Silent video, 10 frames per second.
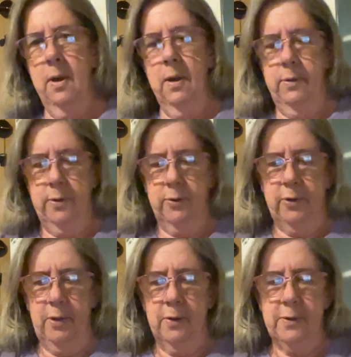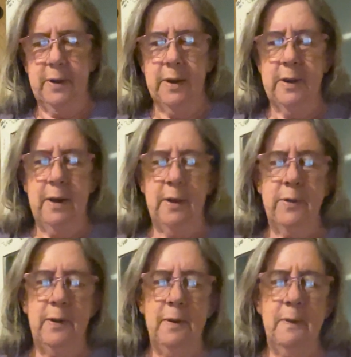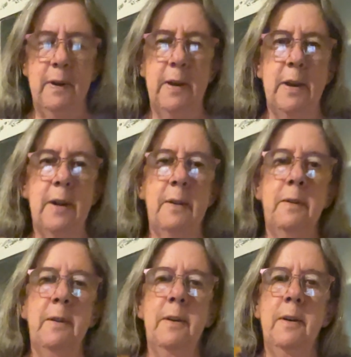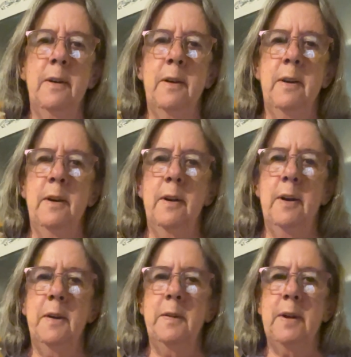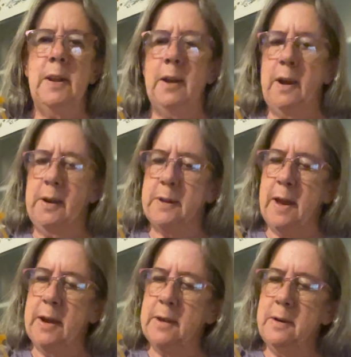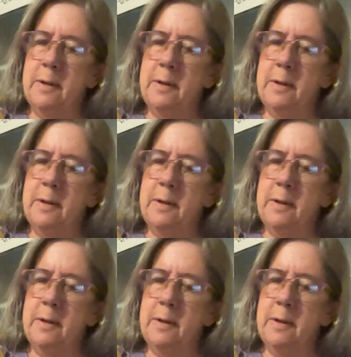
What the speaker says: so she looks like this right now. That leg's hanging.